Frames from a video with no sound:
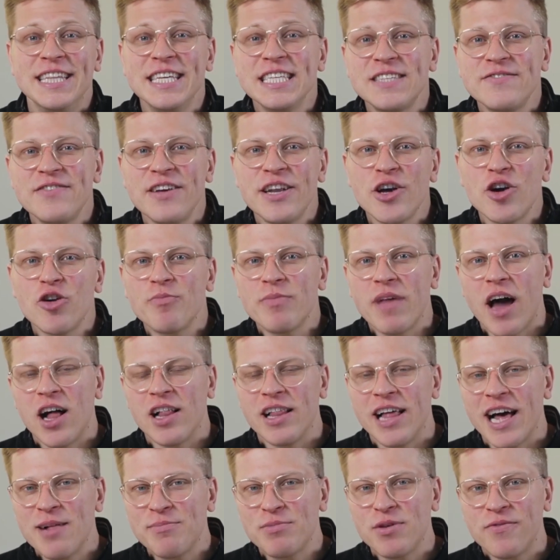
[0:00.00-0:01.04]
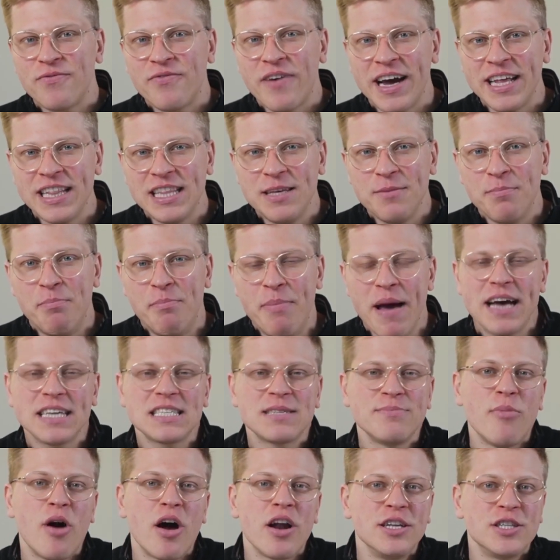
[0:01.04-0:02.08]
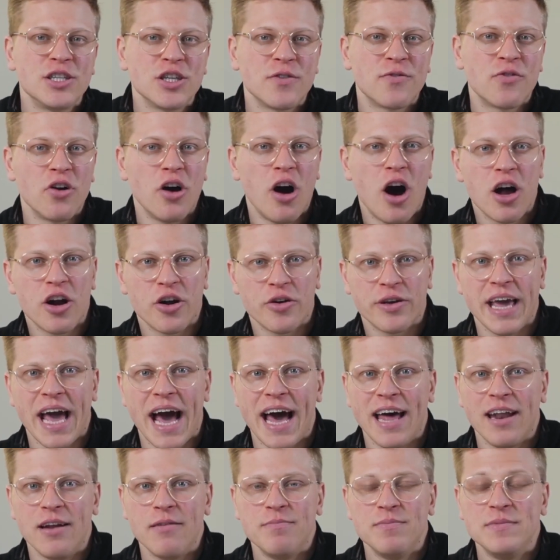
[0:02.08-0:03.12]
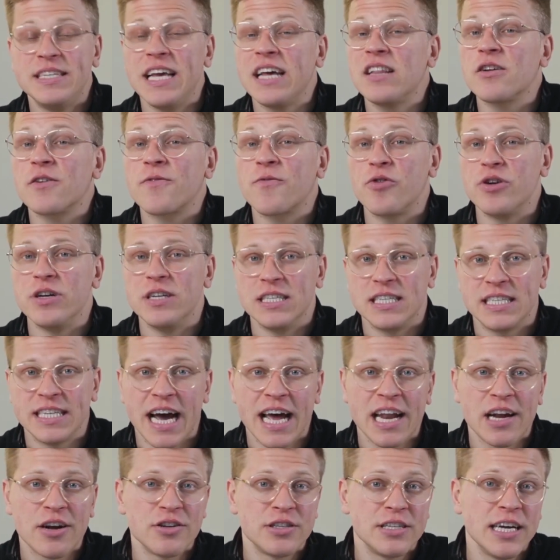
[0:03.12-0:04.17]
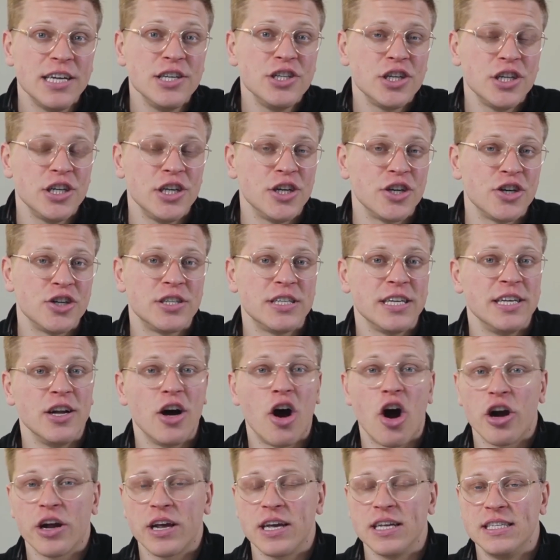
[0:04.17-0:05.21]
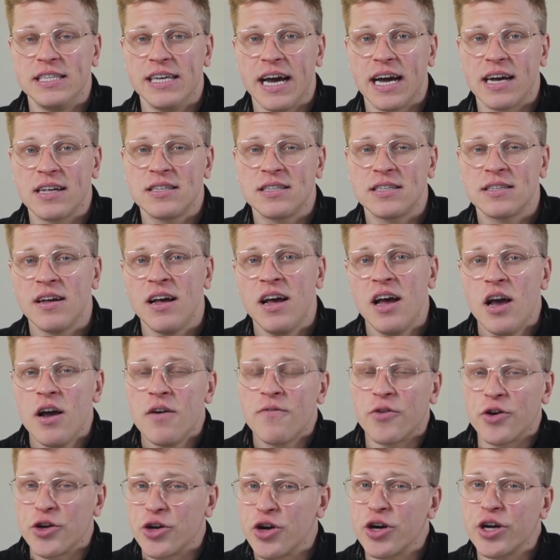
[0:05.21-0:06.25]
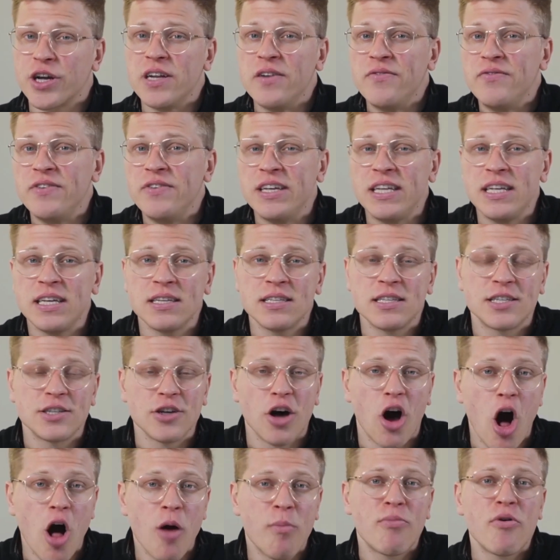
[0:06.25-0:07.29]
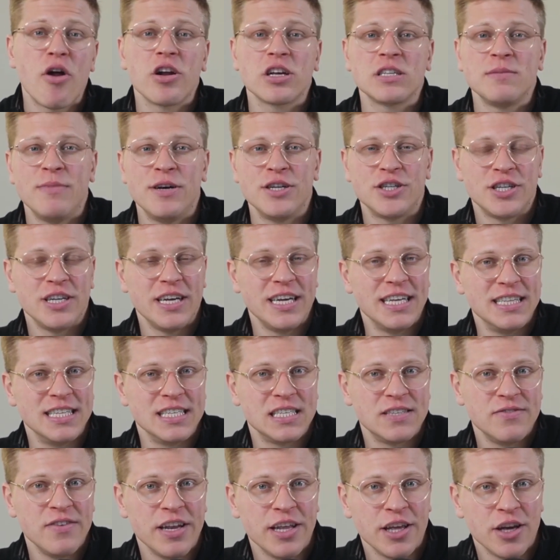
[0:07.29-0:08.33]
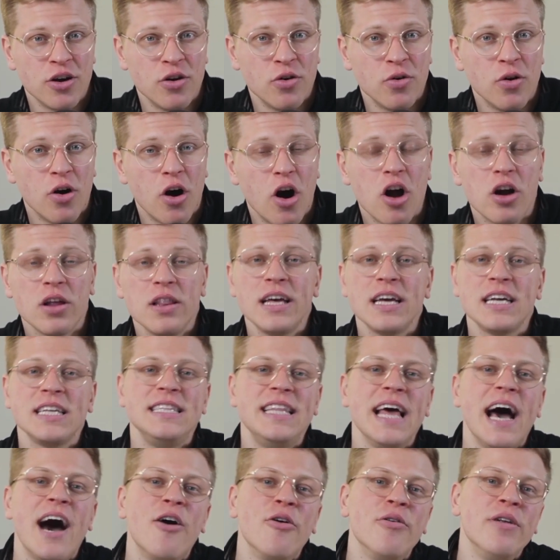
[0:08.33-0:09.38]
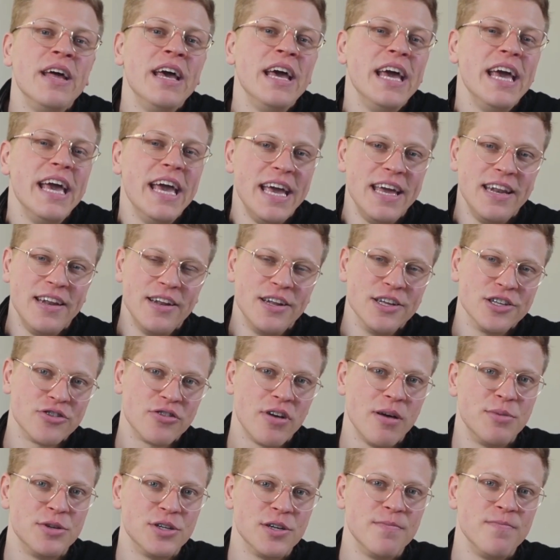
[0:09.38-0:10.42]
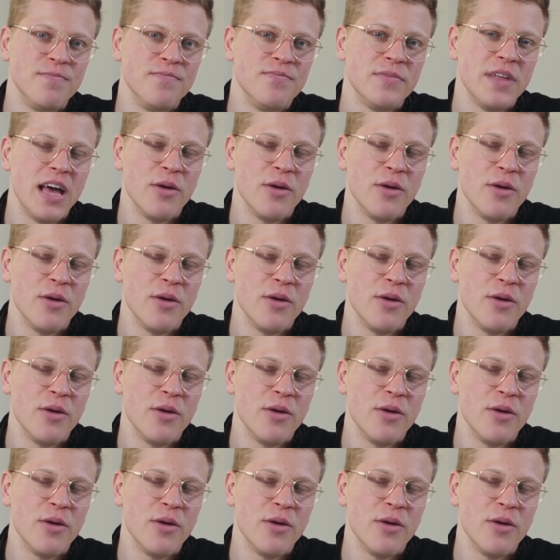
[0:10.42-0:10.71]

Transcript: In this video, I'll help you find the best monitor for AutoCAD, tailored for designers, engineers, and architects. For your convenience, all products mentioned in this video are linked down in the description.